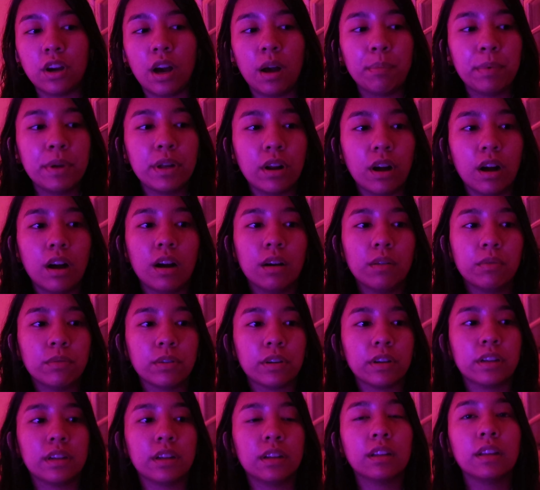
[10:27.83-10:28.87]
top it off,
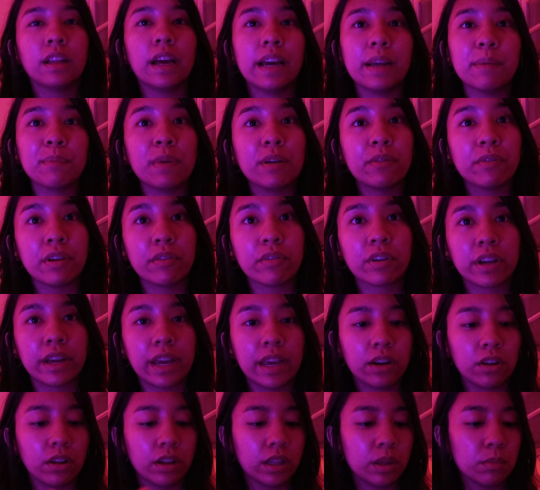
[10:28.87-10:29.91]
we're gonna light my favorite
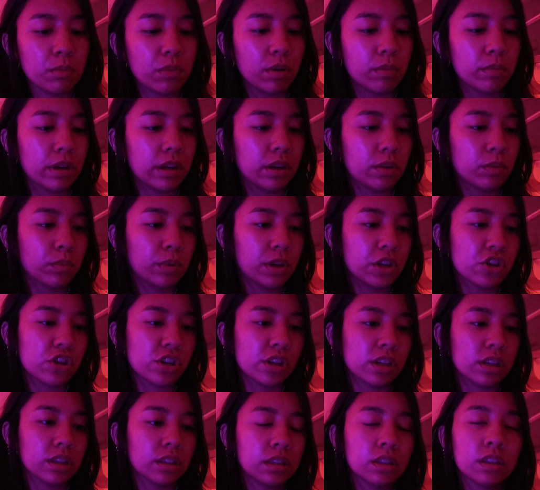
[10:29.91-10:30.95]
candle at the moment, which
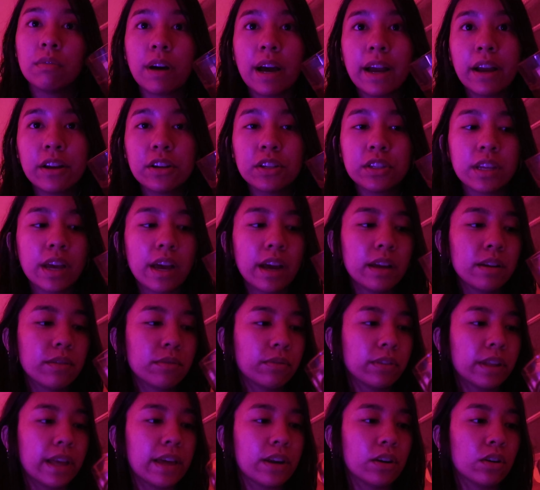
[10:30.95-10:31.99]
is Fireside
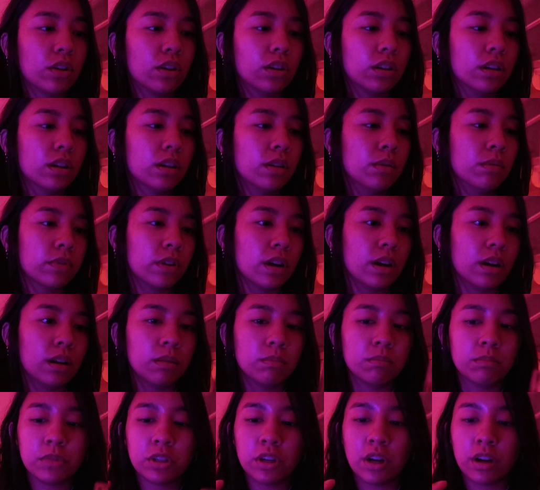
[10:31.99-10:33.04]
Flannel from